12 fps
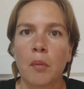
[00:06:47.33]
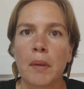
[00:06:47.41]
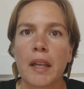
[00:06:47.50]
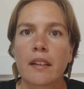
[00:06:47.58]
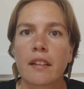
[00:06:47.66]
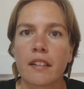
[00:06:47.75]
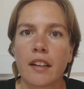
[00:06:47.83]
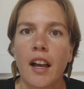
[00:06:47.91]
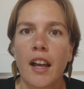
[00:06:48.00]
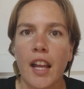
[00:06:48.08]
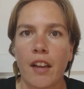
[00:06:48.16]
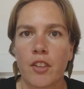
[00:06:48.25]
it does
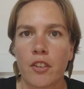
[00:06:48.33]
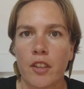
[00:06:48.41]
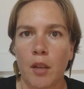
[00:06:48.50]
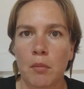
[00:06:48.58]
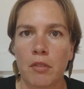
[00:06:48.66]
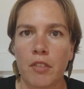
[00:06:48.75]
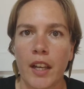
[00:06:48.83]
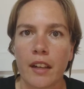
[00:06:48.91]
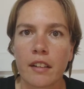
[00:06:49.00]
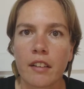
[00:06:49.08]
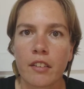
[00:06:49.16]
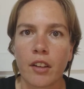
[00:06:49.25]
not have the same
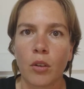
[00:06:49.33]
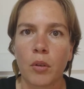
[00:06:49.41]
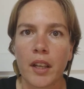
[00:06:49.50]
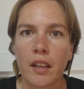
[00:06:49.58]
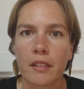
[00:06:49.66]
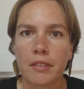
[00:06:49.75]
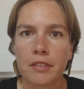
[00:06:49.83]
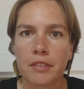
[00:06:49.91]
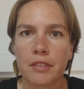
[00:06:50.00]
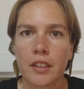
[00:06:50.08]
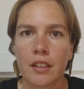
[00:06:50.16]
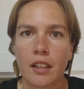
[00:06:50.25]
effect. So if
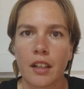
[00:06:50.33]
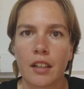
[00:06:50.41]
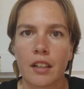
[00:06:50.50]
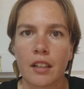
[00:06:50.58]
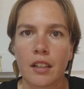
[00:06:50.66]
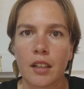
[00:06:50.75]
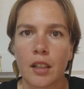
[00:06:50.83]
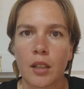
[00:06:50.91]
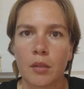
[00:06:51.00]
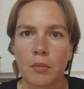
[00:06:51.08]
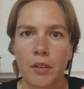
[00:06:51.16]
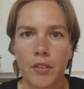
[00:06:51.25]
we
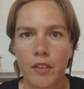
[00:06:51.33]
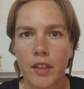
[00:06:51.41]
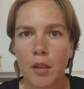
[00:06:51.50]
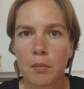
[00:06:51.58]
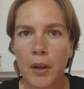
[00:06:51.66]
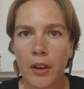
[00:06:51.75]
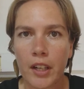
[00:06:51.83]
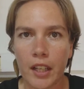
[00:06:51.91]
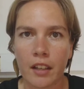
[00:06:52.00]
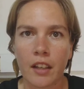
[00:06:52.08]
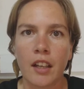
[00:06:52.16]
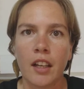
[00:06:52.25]
have the same
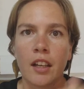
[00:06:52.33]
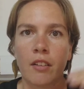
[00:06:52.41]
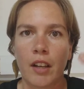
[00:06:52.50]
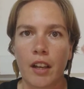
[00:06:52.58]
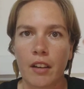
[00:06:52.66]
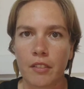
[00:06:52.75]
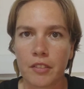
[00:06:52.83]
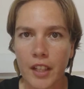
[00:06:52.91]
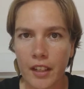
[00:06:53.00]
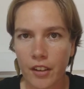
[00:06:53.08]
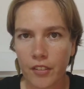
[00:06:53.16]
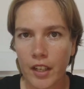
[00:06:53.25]
party, we have
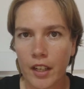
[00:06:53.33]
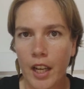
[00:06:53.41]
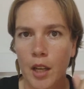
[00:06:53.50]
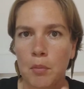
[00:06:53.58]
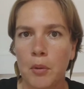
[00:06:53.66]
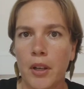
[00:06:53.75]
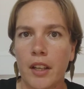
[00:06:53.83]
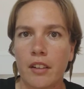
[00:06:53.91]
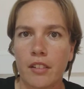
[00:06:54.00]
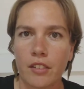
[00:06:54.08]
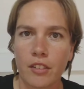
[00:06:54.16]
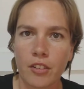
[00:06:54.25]
10 out of 10 high point,
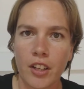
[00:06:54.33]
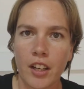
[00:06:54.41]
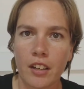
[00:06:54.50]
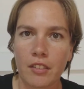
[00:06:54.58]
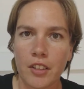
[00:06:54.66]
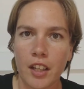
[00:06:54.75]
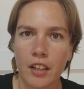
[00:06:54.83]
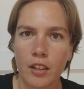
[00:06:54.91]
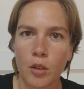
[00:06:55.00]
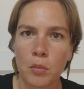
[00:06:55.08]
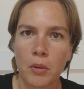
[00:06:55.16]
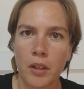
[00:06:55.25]
3 out of 10
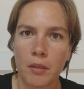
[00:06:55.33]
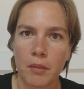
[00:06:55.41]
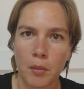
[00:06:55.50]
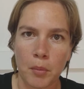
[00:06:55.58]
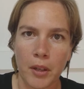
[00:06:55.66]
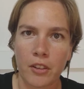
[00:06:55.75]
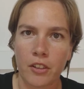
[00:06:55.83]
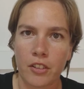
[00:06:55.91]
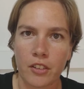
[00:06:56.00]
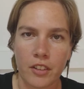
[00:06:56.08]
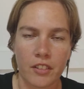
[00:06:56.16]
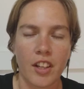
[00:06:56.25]
low point. My brother
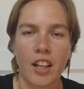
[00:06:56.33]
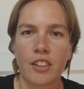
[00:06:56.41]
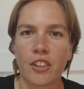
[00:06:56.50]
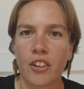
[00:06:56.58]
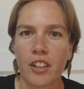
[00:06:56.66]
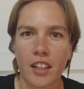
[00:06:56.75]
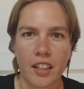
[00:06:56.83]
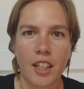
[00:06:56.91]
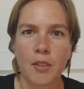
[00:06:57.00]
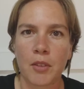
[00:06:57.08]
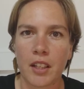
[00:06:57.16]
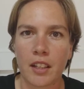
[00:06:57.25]
just does not learn, and he
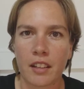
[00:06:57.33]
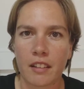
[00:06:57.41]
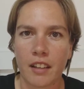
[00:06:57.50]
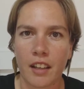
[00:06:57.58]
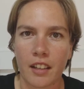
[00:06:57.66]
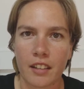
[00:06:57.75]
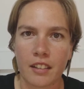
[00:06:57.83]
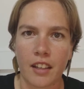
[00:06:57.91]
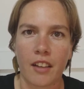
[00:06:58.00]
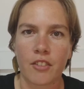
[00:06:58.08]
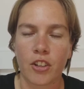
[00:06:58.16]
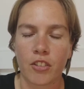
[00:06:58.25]
keeps hitting his head
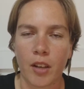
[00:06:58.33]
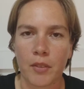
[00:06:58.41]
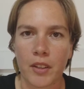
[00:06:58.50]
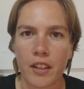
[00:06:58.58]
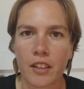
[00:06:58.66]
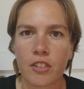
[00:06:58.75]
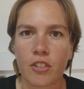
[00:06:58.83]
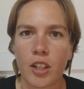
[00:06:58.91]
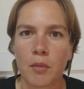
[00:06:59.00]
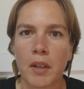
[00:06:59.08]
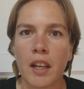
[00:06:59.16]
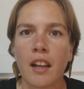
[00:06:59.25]
after he drops his ice
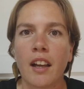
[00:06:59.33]
cream.